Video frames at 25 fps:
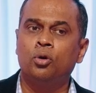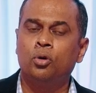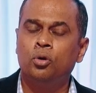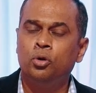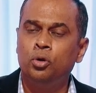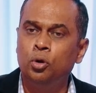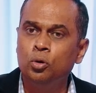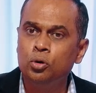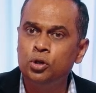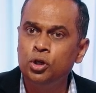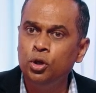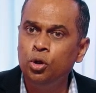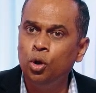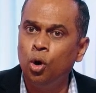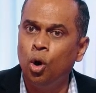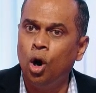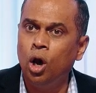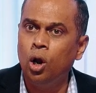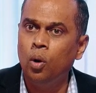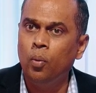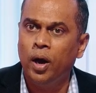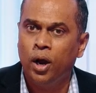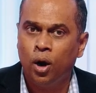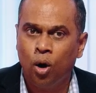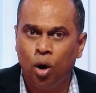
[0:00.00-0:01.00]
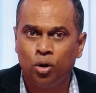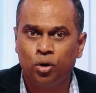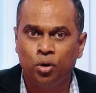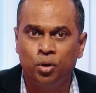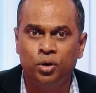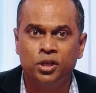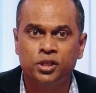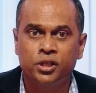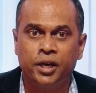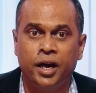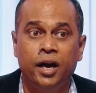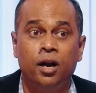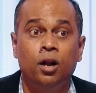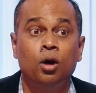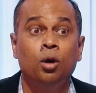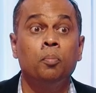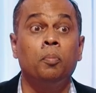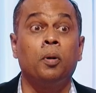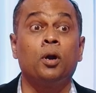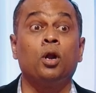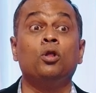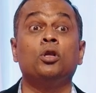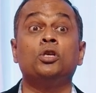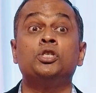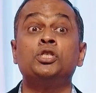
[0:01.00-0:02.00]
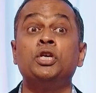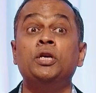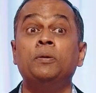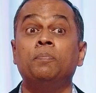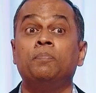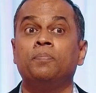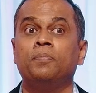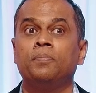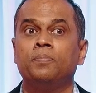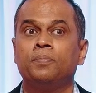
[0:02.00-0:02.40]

Using the oil where? Not on his head, but on the sheep.